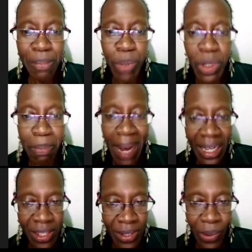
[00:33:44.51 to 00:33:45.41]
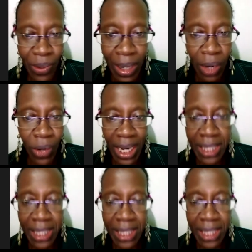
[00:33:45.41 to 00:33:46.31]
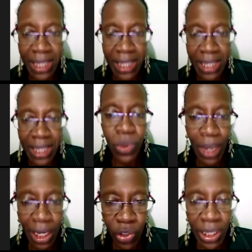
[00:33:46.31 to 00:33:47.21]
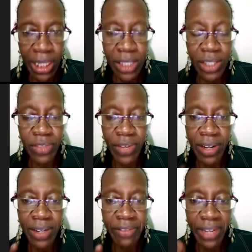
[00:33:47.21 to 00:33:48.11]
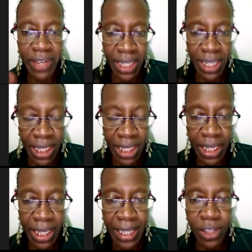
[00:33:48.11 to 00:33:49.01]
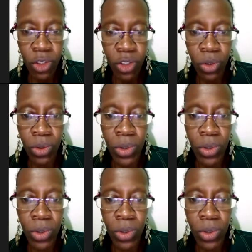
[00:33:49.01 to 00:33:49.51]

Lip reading: put marks on a script. She wants to she's very, very dedicated to